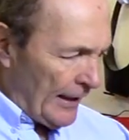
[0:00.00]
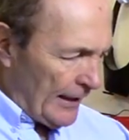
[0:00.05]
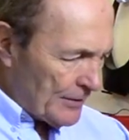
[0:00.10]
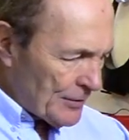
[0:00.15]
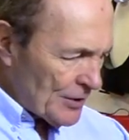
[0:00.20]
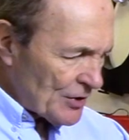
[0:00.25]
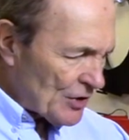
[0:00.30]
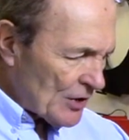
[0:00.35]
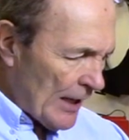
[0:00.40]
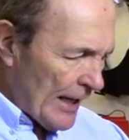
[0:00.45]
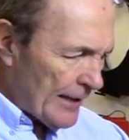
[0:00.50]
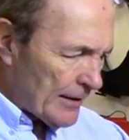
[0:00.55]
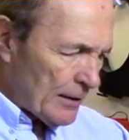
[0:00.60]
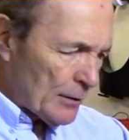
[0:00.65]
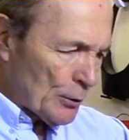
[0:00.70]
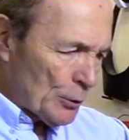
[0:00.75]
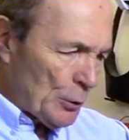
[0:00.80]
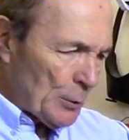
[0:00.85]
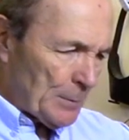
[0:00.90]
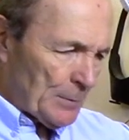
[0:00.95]
and just tie it
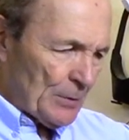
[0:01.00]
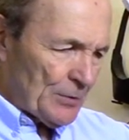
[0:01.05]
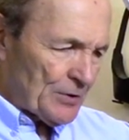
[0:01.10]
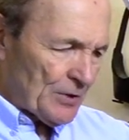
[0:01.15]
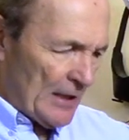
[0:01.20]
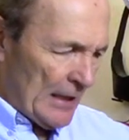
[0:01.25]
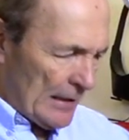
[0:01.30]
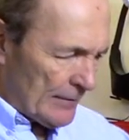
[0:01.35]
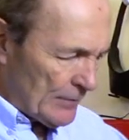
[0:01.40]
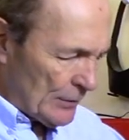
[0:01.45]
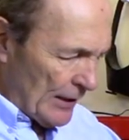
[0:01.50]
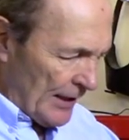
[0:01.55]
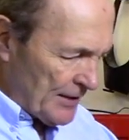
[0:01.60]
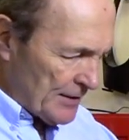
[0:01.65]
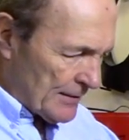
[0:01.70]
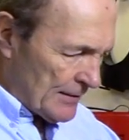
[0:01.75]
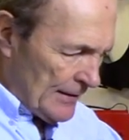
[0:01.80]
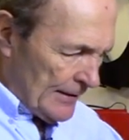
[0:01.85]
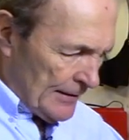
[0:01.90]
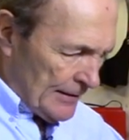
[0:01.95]
in a loop so you have a
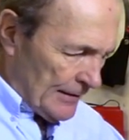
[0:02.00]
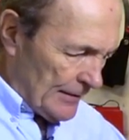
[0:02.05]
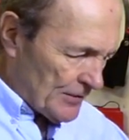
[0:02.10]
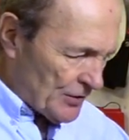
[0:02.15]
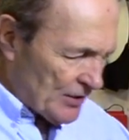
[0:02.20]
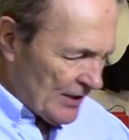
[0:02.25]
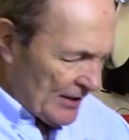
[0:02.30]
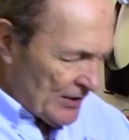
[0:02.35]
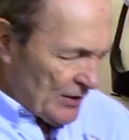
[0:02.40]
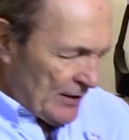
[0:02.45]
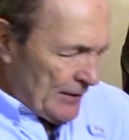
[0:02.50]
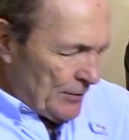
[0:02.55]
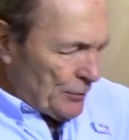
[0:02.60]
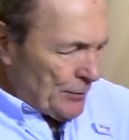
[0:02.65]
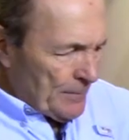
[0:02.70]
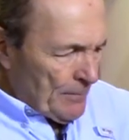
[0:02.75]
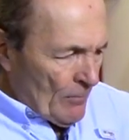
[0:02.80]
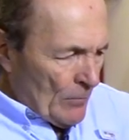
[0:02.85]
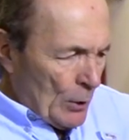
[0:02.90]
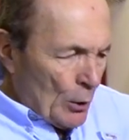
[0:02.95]
nice six
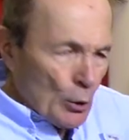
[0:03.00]
inch